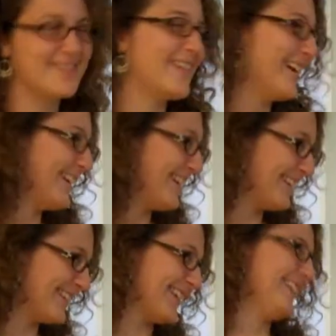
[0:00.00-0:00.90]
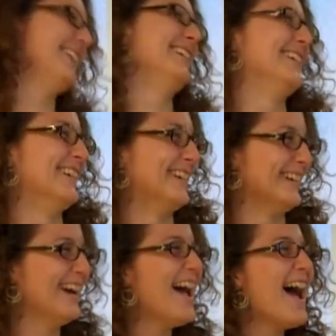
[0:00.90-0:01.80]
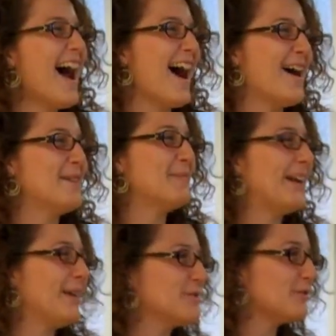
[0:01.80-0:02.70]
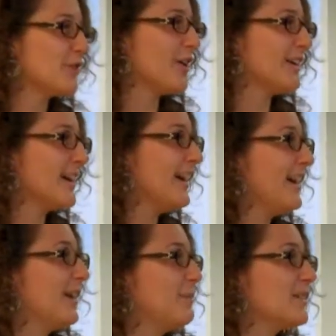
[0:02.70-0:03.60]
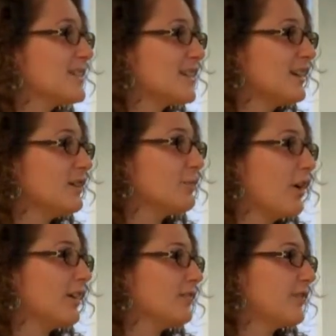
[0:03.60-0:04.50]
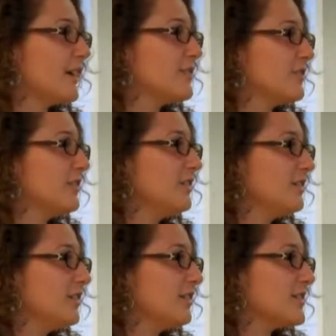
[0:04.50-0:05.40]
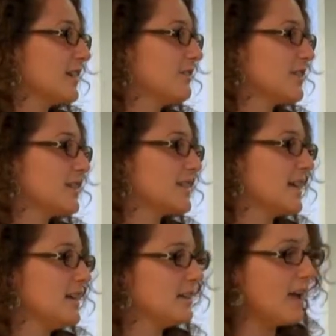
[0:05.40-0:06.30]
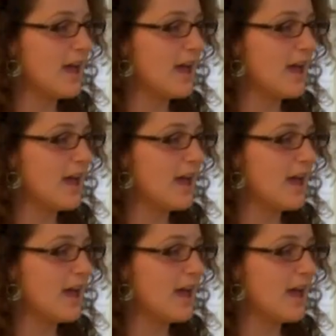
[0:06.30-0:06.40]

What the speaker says: Thank you. My name is Veronica, and I'm the Study Abroad Advisor here at San Jose State.